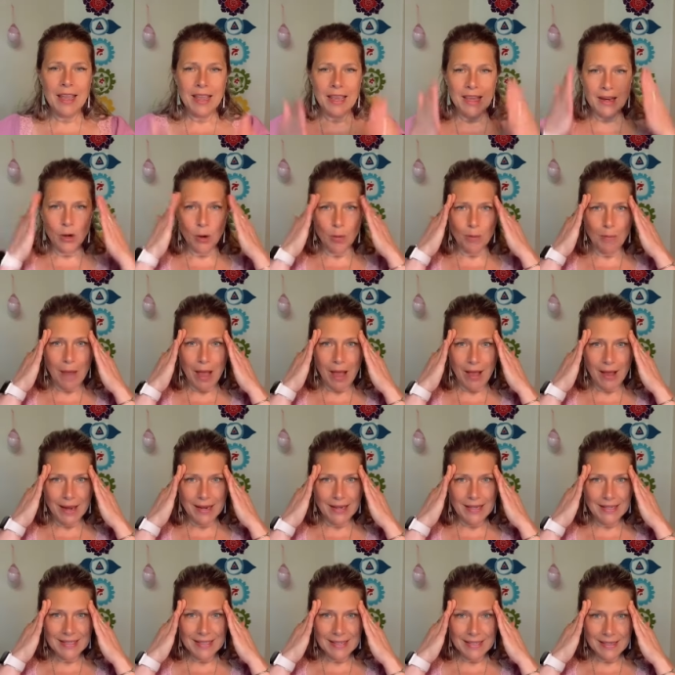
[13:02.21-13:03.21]
in our
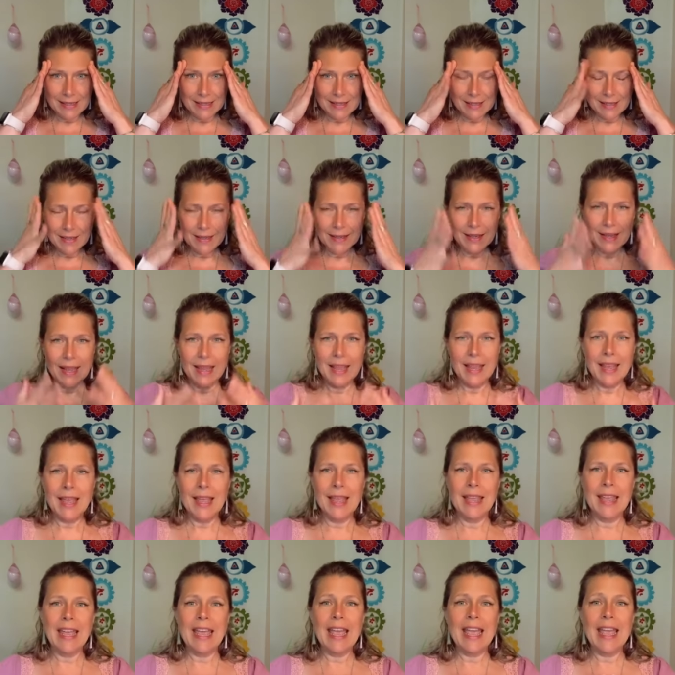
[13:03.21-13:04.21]
mind,
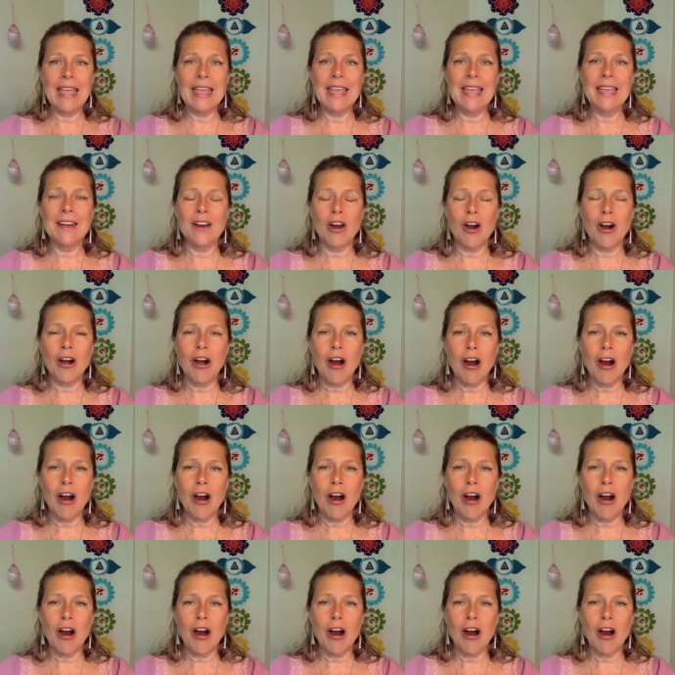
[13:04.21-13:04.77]
in our